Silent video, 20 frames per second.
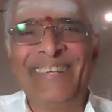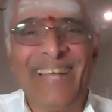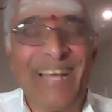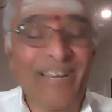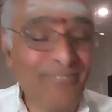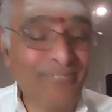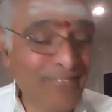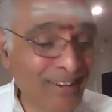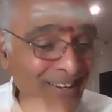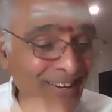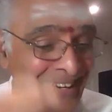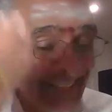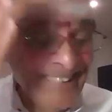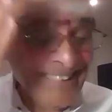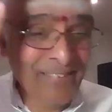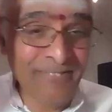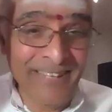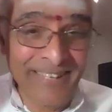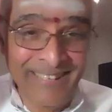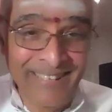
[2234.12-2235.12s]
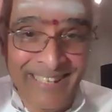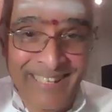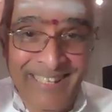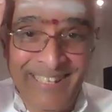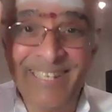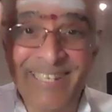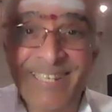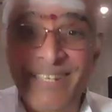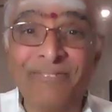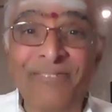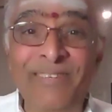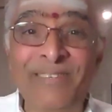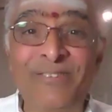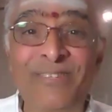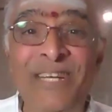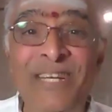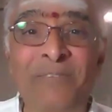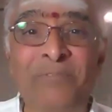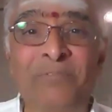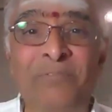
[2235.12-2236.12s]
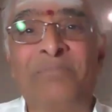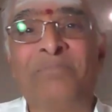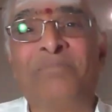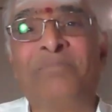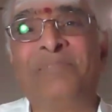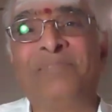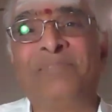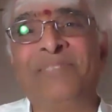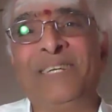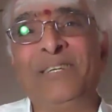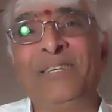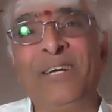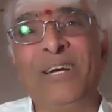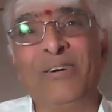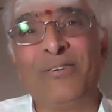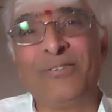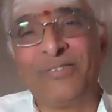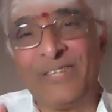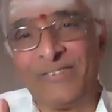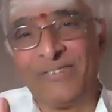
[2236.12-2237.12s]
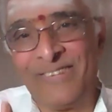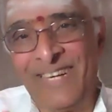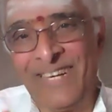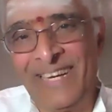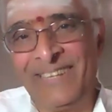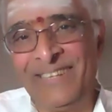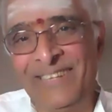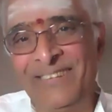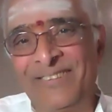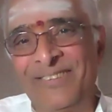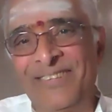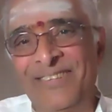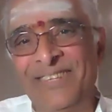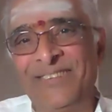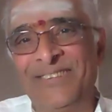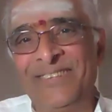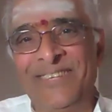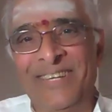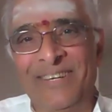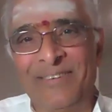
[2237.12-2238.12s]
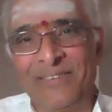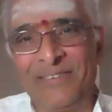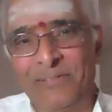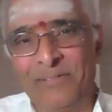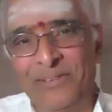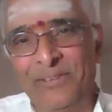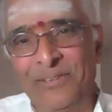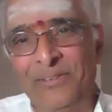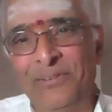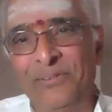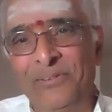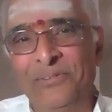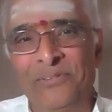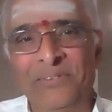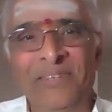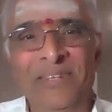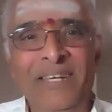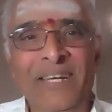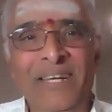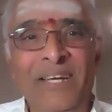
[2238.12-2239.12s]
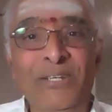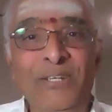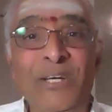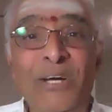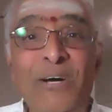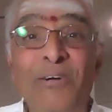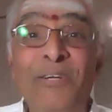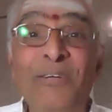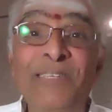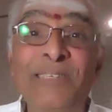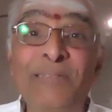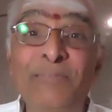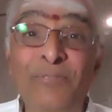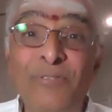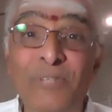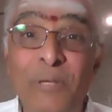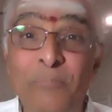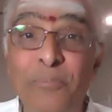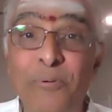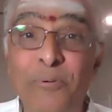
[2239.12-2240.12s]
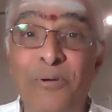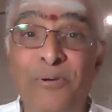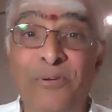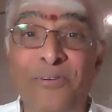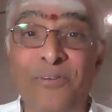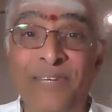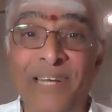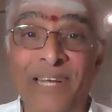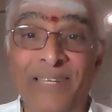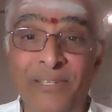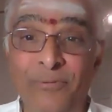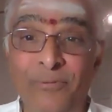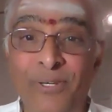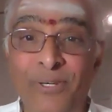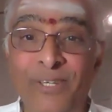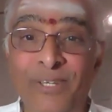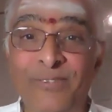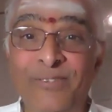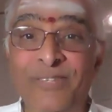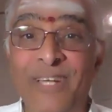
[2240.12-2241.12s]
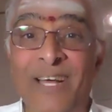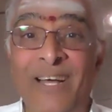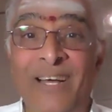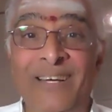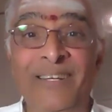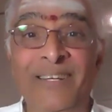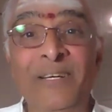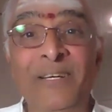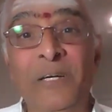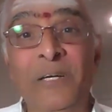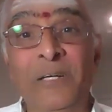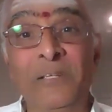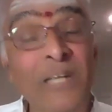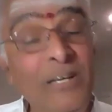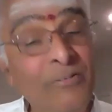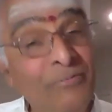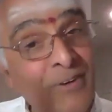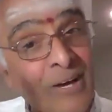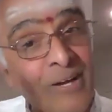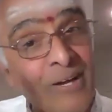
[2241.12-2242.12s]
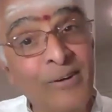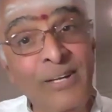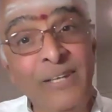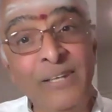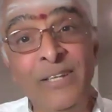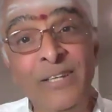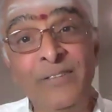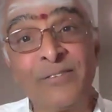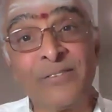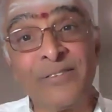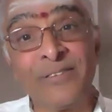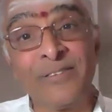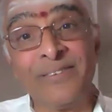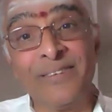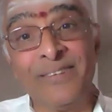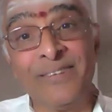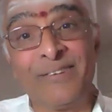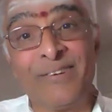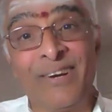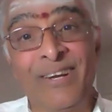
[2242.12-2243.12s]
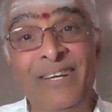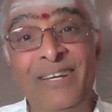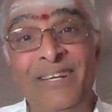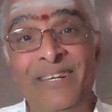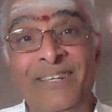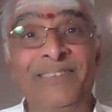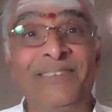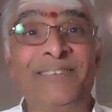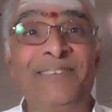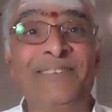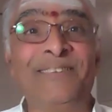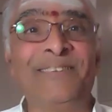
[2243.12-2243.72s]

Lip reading: they are following the Vedic wisdom that you have to sustain this teaching, you have to continue, you have to give them support as a grihastha. They are following this literally.